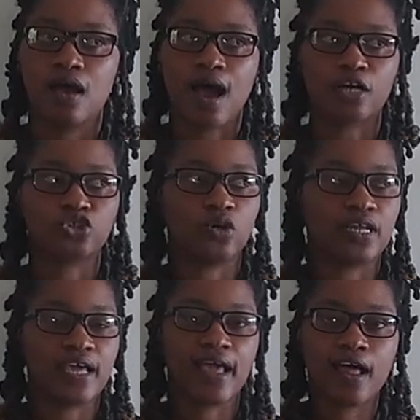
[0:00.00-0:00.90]

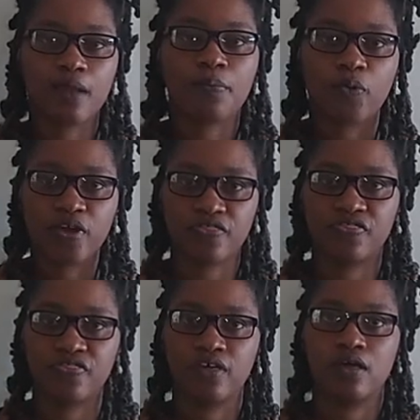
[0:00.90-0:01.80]
actually help with
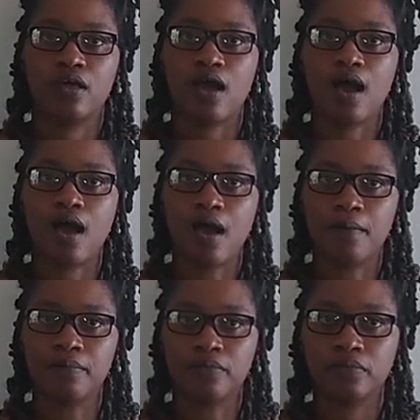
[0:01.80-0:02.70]

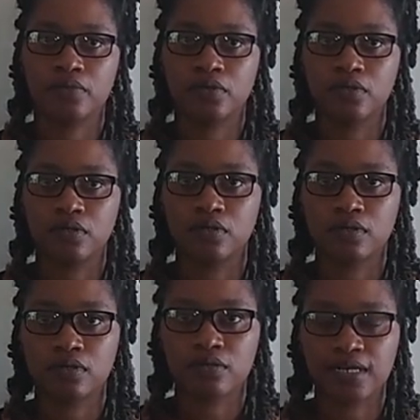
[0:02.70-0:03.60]

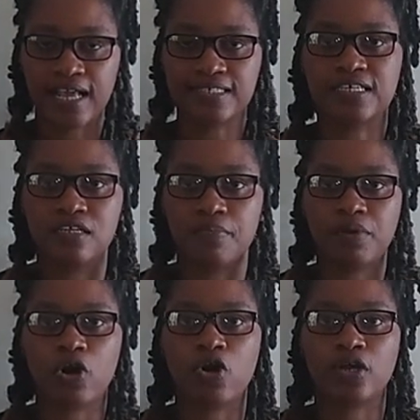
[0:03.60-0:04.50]
cleansing the
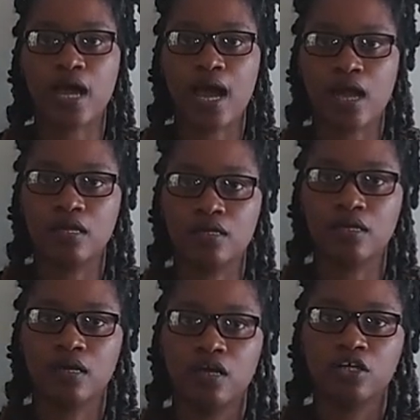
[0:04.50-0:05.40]
blood and
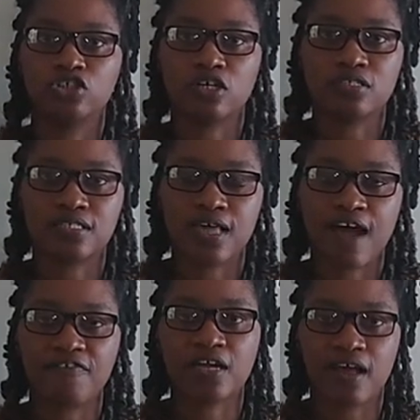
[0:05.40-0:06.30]
just
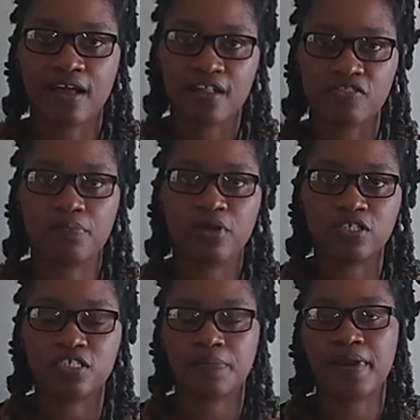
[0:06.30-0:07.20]
having a healthy
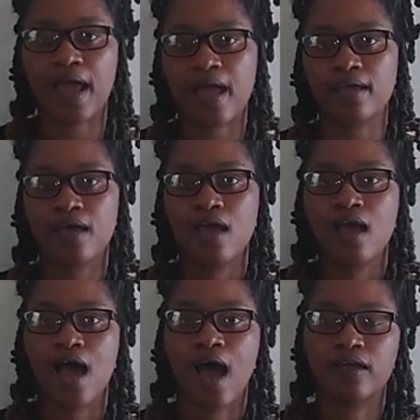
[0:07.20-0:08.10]
blood supply,
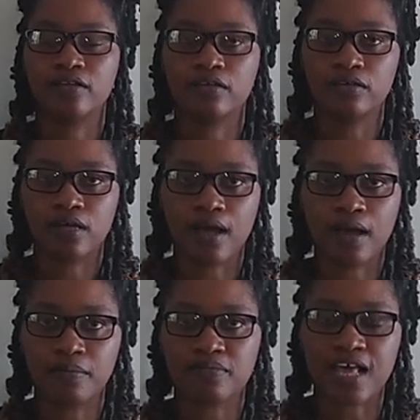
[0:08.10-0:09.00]
and
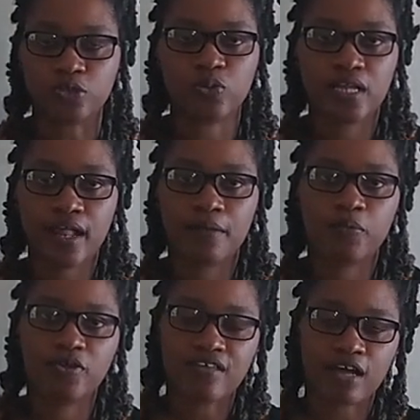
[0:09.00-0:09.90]
that will
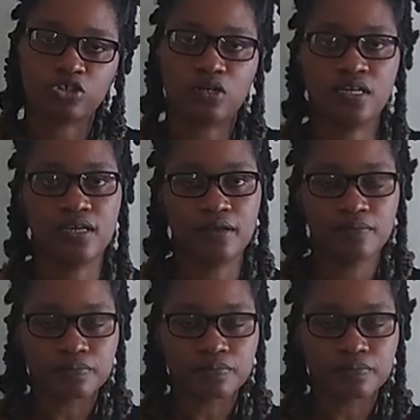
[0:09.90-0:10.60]
help with actually